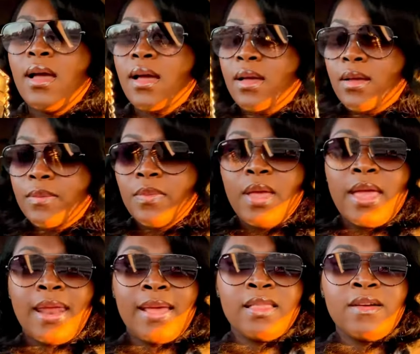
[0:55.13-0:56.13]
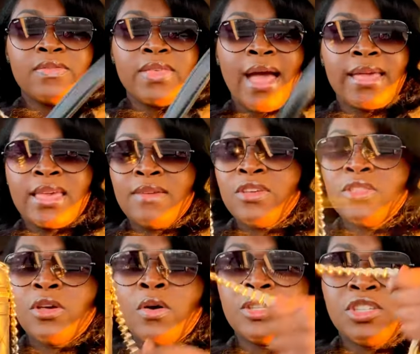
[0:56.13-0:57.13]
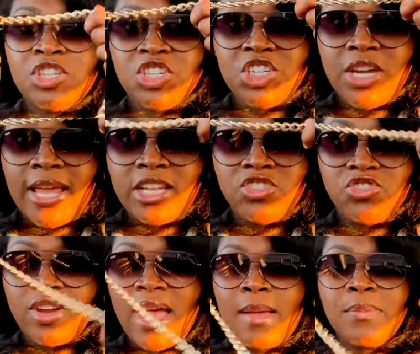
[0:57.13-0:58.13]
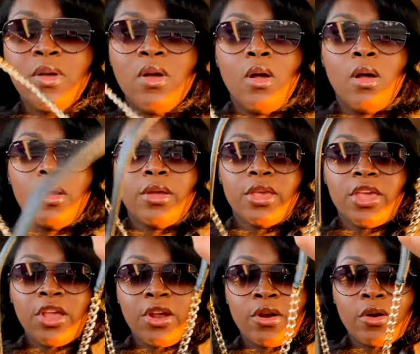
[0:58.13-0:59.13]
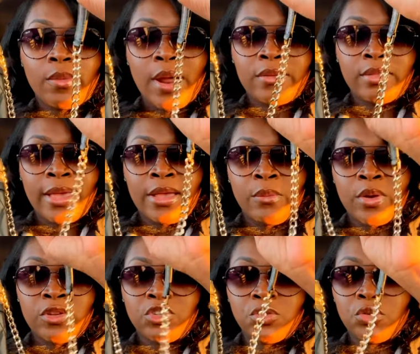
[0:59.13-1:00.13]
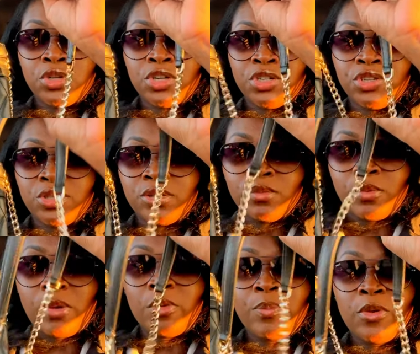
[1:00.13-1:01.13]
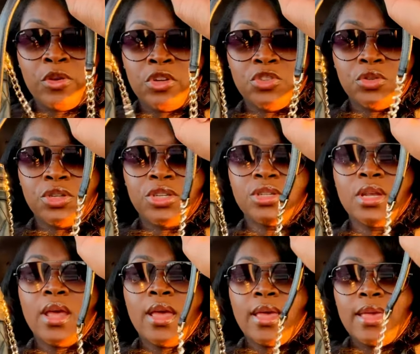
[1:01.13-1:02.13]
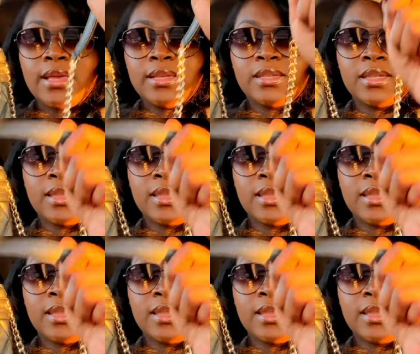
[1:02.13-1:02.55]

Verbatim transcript: Um, and I love that even though it's a chain strap here around like where the shoulders, where it would be on your shoulders, is